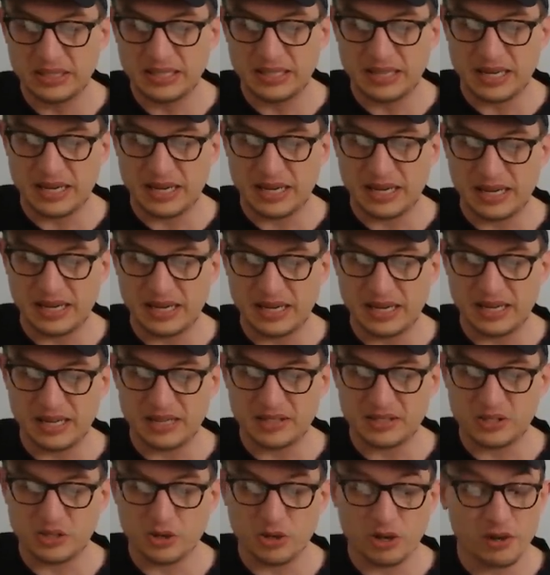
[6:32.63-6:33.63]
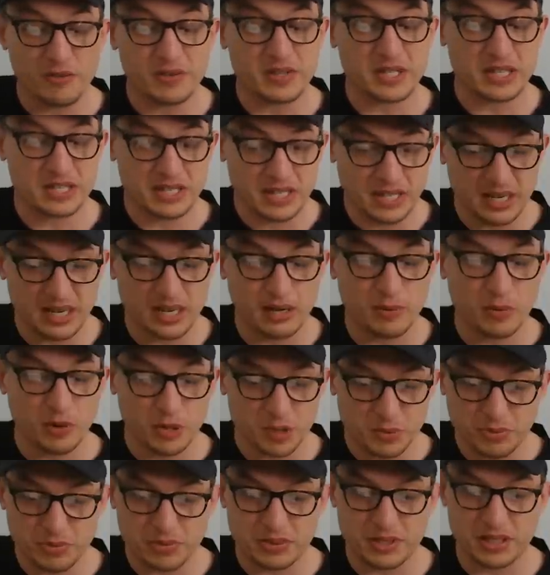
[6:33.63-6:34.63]
Turnovers conceded, he was
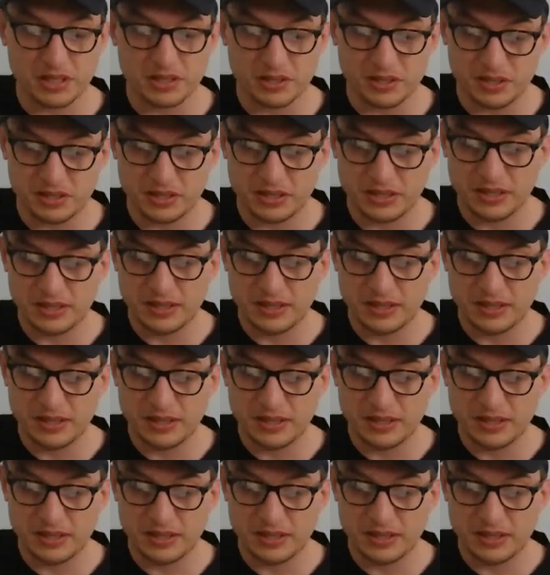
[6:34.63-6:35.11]
pretty good.